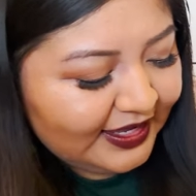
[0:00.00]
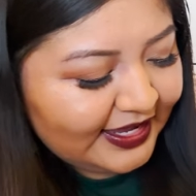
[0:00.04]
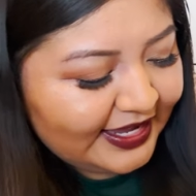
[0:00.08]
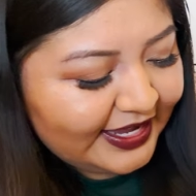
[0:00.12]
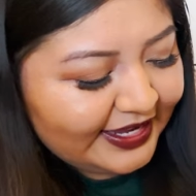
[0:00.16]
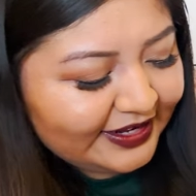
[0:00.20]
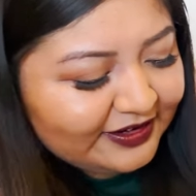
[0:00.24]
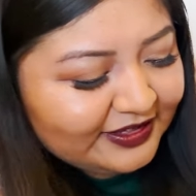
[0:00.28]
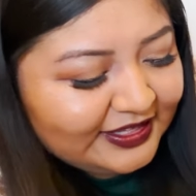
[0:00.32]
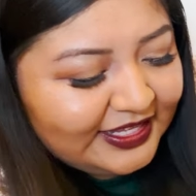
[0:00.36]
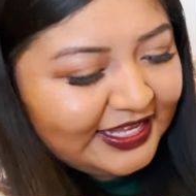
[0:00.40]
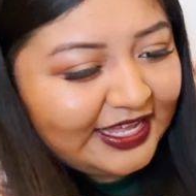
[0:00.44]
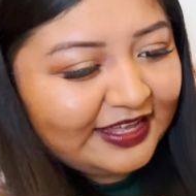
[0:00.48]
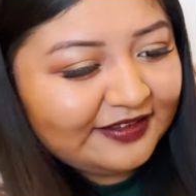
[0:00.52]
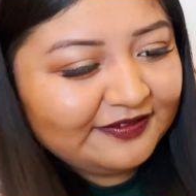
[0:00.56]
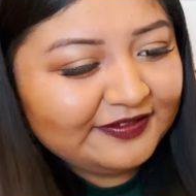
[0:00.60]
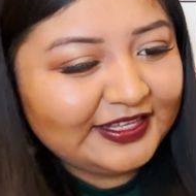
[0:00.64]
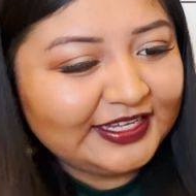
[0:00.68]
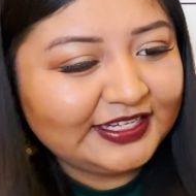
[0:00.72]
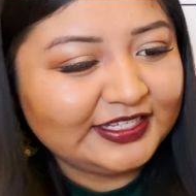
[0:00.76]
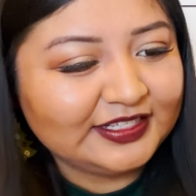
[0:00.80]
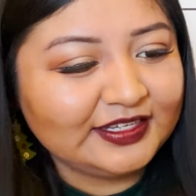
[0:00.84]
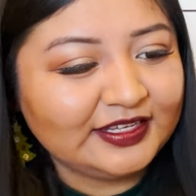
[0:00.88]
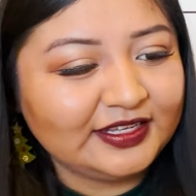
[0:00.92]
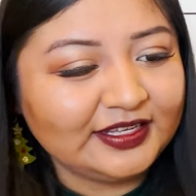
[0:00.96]
I know they have
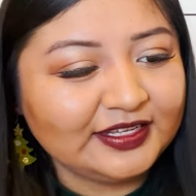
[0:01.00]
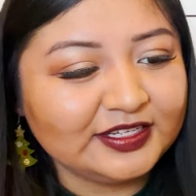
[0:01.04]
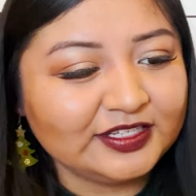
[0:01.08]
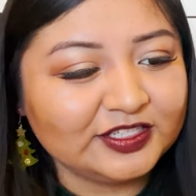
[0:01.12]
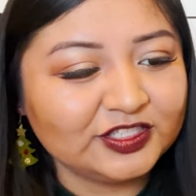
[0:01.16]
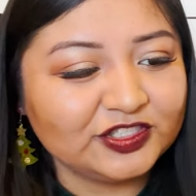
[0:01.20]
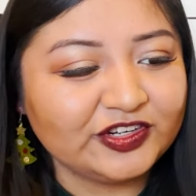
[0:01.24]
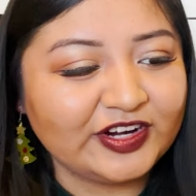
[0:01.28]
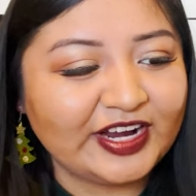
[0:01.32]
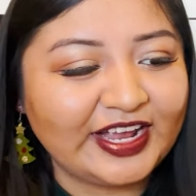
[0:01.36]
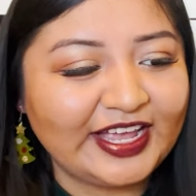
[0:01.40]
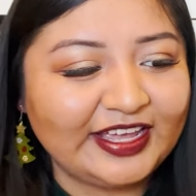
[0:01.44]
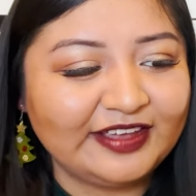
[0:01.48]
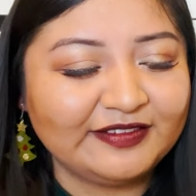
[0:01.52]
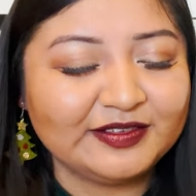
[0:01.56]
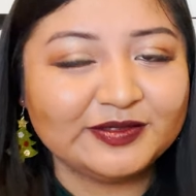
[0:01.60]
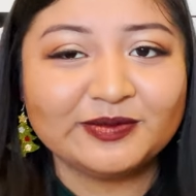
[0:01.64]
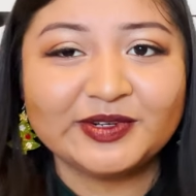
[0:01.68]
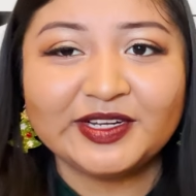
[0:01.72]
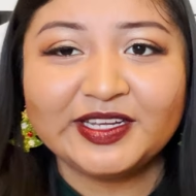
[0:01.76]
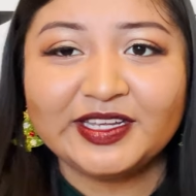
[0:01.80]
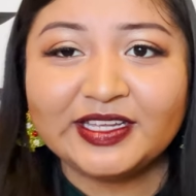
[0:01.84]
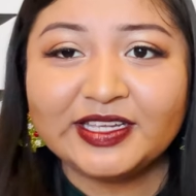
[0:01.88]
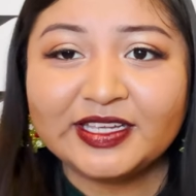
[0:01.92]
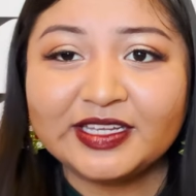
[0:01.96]
like drives
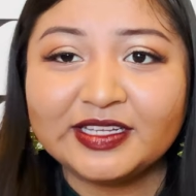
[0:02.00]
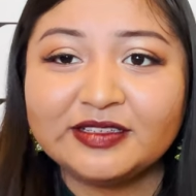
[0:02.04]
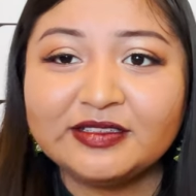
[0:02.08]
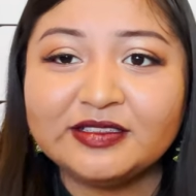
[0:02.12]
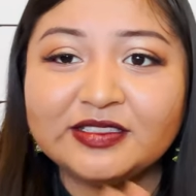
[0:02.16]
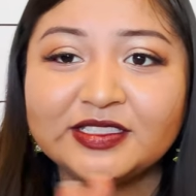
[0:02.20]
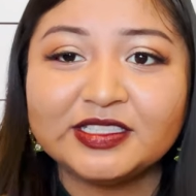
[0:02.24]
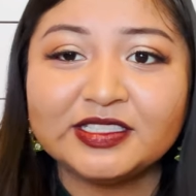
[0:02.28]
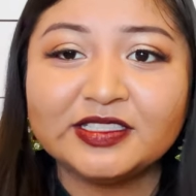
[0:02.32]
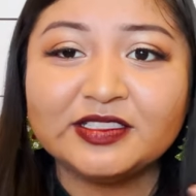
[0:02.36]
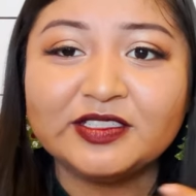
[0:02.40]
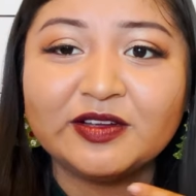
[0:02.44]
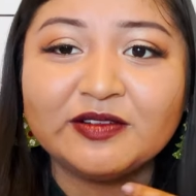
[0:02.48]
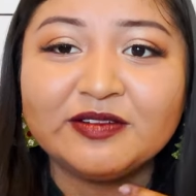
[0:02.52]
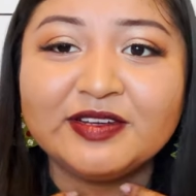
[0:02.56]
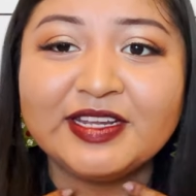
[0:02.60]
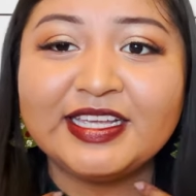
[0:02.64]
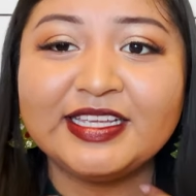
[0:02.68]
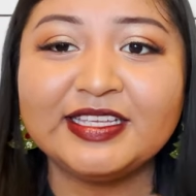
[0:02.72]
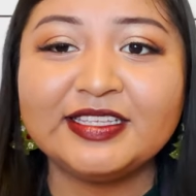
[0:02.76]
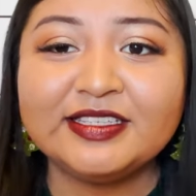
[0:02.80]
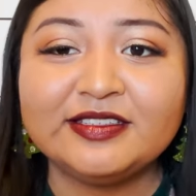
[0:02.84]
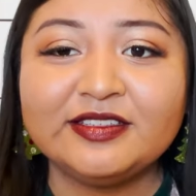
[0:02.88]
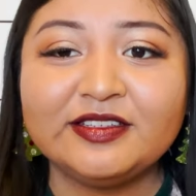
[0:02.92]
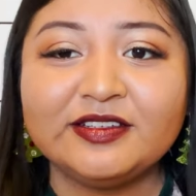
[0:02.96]
where you can just
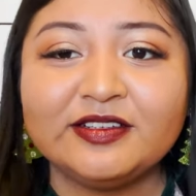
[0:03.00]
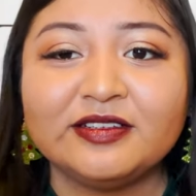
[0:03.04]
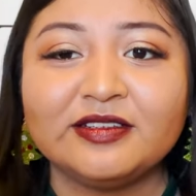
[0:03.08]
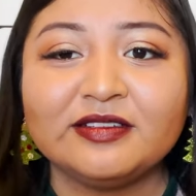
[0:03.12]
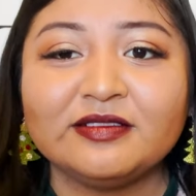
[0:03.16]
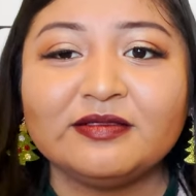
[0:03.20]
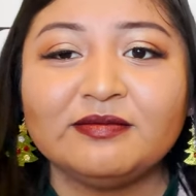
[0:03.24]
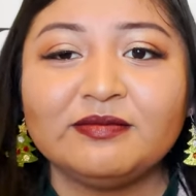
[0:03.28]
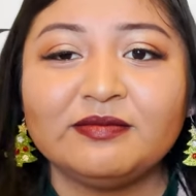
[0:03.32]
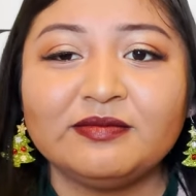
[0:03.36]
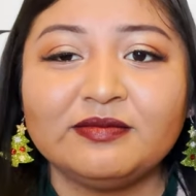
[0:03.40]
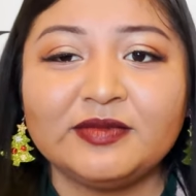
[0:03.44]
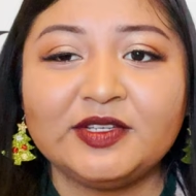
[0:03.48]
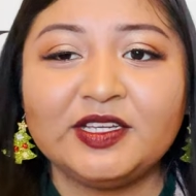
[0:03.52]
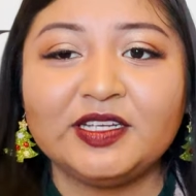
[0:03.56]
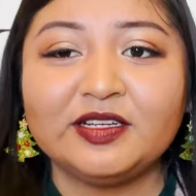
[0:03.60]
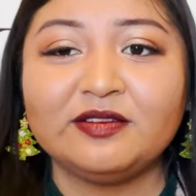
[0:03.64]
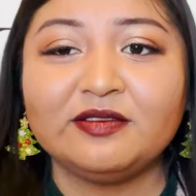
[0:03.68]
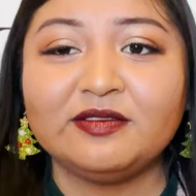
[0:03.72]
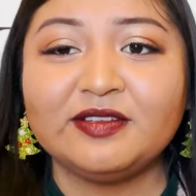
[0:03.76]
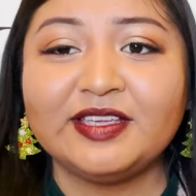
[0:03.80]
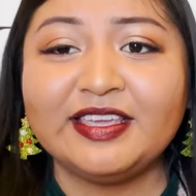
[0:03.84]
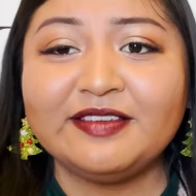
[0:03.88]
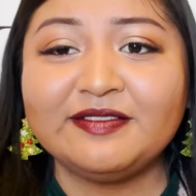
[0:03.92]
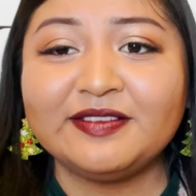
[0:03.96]
donate your, you
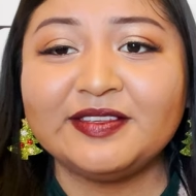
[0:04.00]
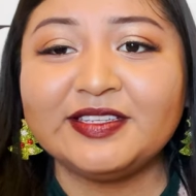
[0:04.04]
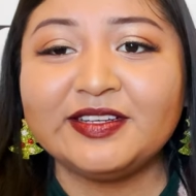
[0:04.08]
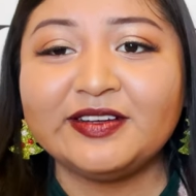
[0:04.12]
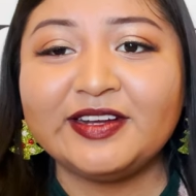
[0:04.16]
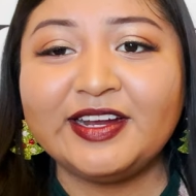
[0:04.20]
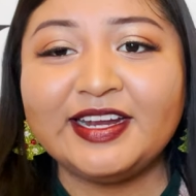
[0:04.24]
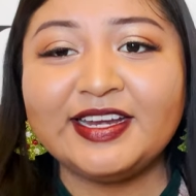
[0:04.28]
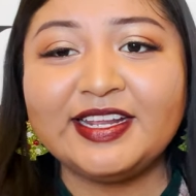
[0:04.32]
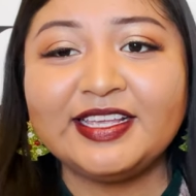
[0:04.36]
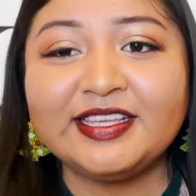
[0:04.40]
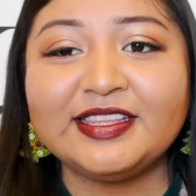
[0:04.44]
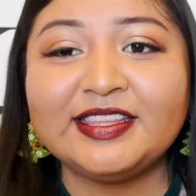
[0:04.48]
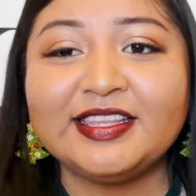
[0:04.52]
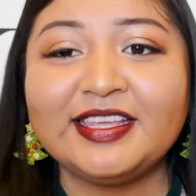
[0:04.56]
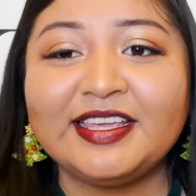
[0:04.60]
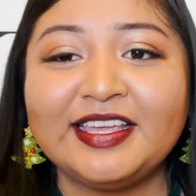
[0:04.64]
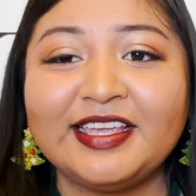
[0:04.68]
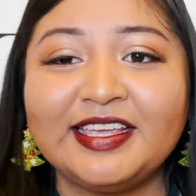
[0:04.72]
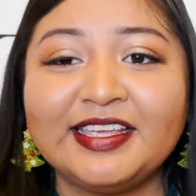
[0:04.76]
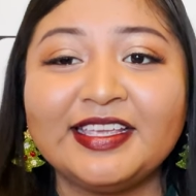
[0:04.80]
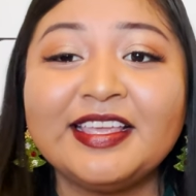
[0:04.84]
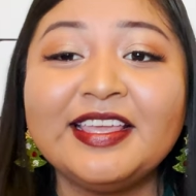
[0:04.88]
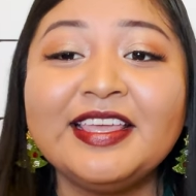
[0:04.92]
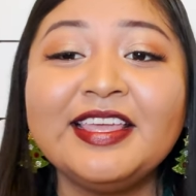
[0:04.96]
know, gifts or
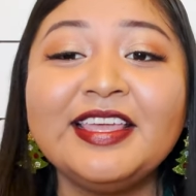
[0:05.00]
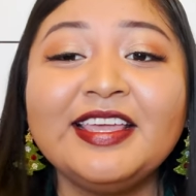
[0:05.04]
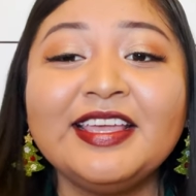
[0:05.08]
anything.